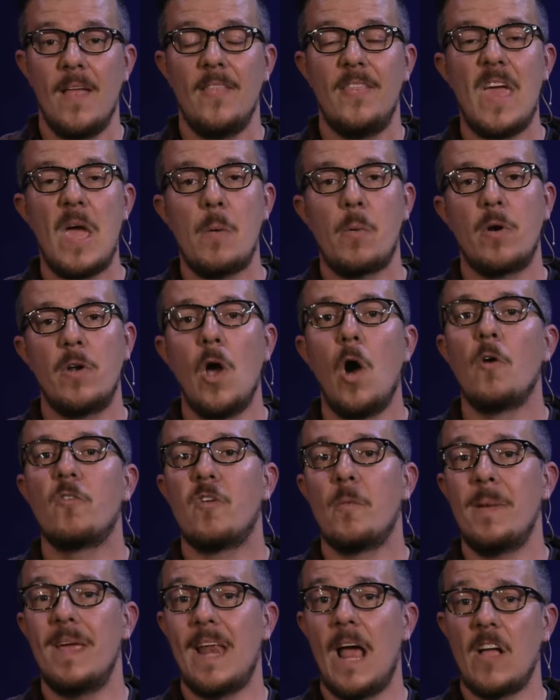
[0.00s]
They were known
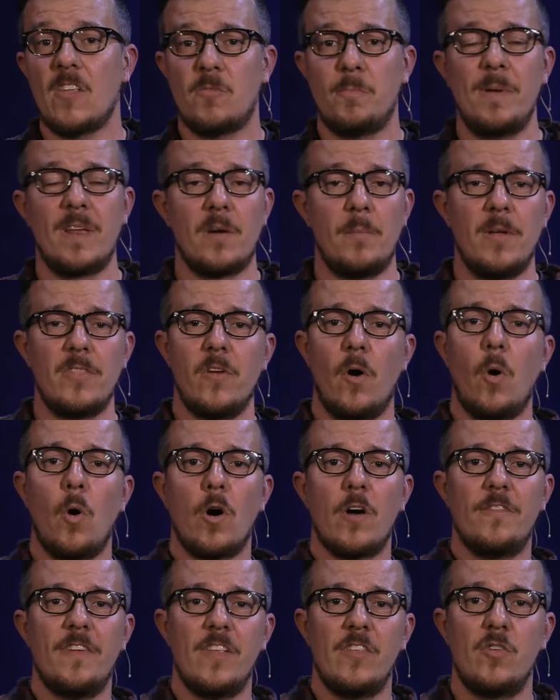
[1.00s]
for being hospitable to
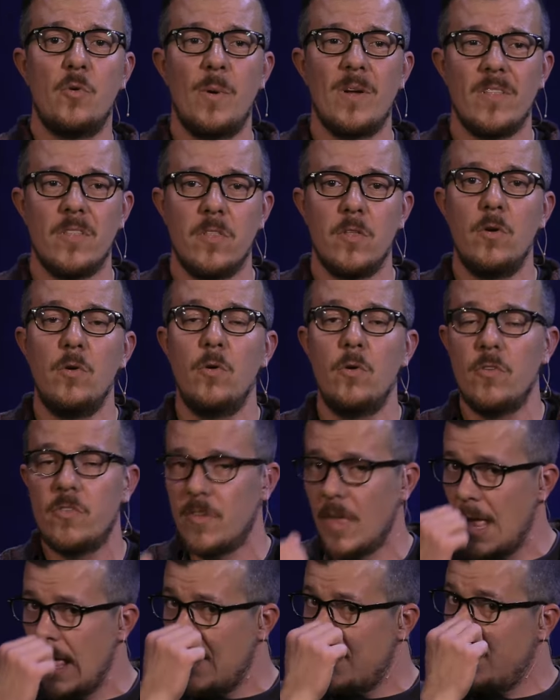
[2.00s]
orphans who would
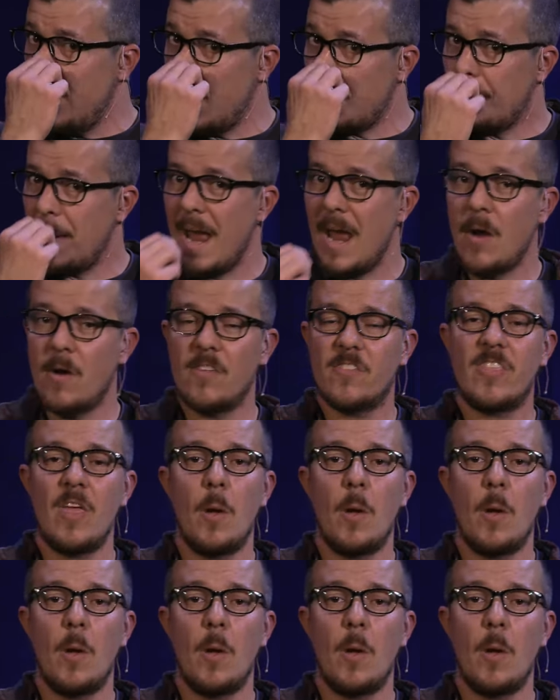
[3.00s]
lose their parents.